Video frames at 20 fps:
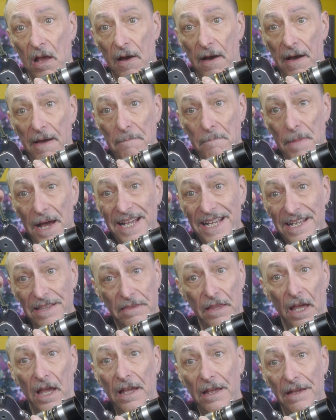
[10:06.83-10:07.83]
I made
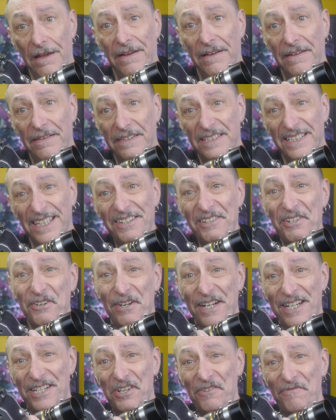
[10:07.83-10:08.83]
that. I'm
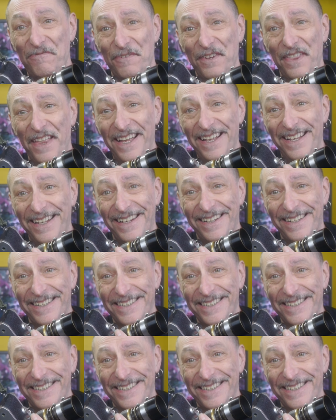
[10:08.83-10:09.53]
quite chuffed with that.